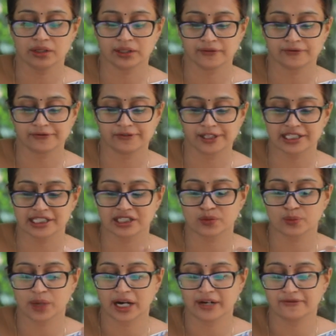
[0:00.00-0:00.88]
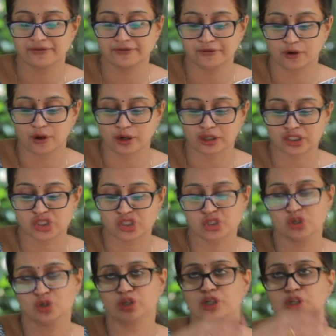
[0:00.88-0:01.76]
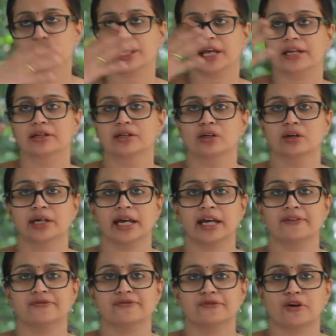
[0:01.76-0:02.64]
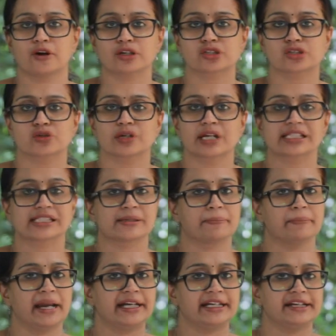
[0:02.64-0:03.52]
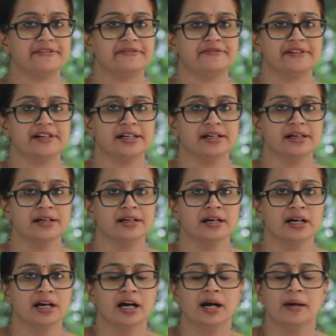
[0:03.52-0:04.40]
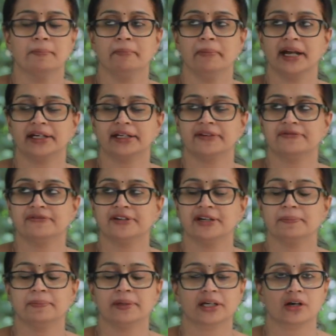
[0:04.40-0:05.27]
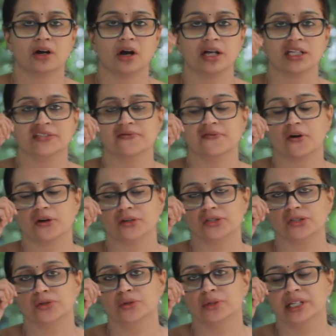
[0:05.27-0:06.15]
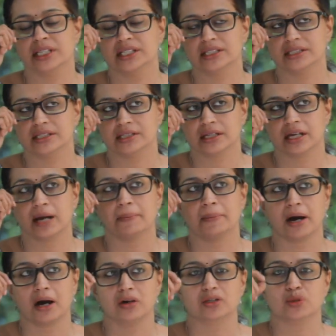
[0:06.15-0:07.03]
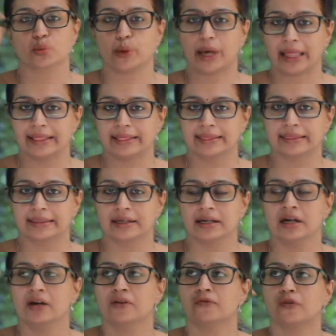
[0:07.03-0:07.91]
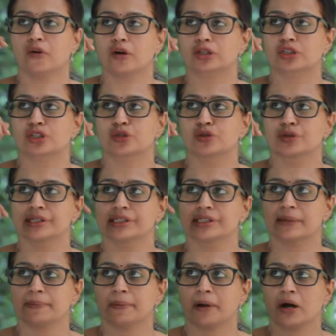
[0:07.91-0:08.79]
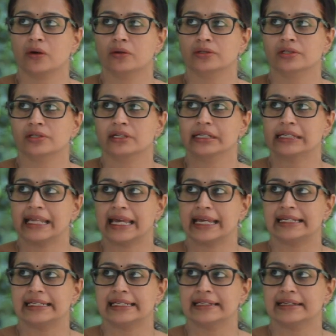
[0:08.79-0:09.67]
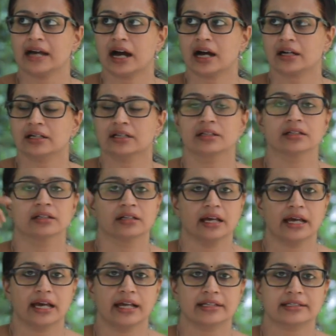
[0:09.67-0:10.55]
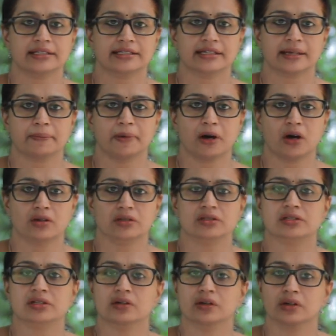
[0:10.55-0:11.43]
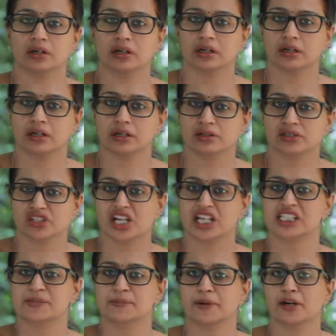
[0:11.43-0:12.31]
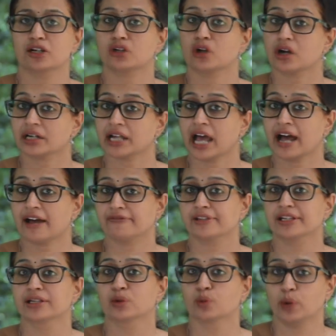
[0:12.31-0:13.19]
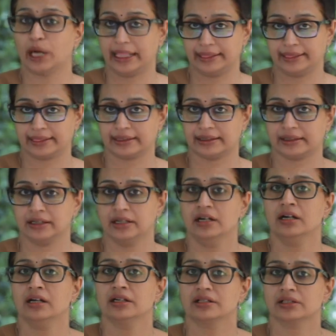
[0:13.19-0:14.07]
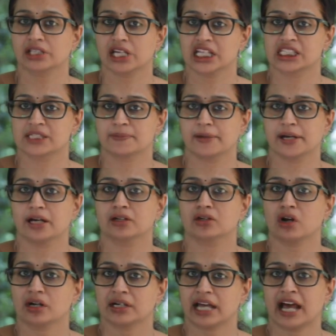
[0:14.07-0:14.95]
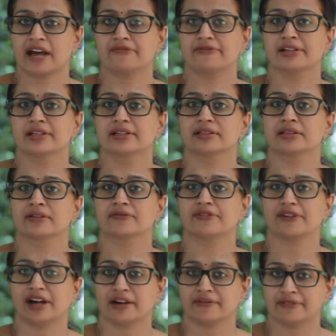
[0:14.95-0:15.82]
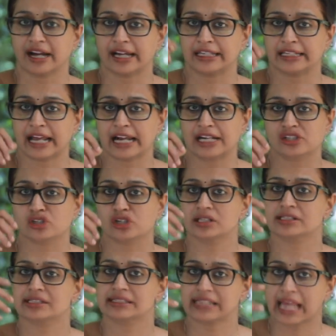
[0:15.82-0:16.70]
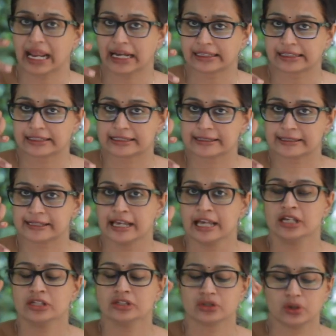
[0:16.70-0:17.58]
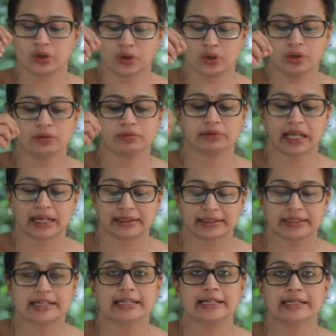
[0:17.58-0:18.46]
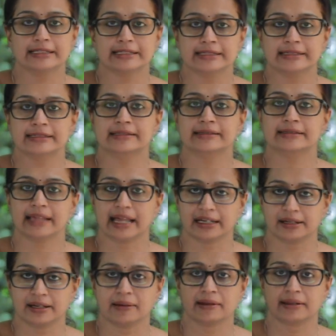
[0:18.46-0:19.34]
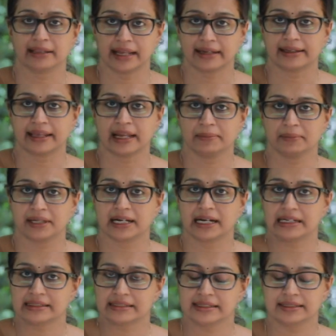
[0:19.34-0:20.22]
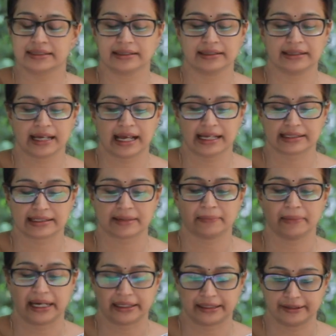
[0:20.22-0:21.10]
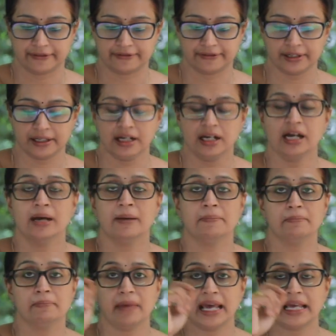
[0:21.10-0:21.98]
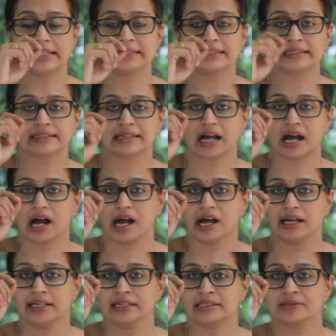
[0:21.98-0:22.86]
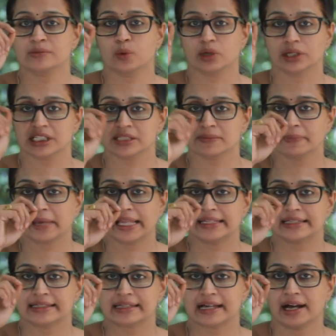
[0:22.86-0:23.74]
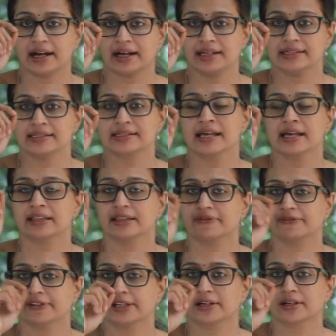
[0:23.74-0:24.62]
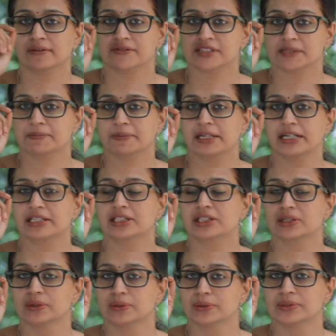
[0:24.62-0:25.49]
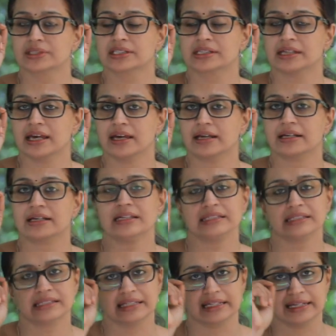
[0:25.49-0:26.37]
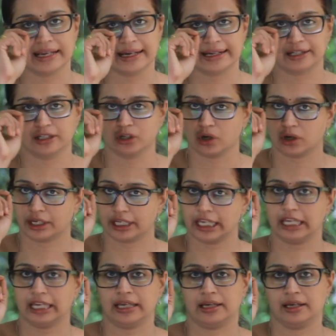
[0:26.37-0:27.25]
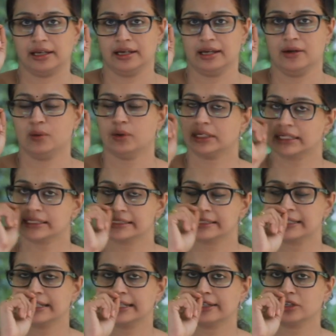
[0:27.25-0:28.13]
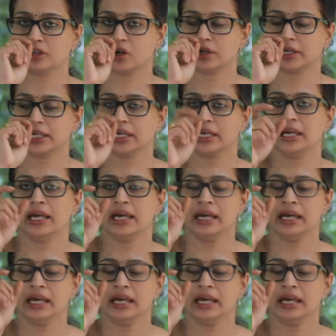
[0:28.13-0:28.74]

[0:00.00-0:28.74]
The first one, fortune. You can look at fortune as a metaphor. Metaphor because fortune is about wealth, fortune about lady luck, it is about Shakespeare not having wealth, Shakespeare not having the financial status. So that can be considered as a metaphor. Men's eyes. What is men's eyes? The figure of speech used there is synecdoche. What is synecdoche?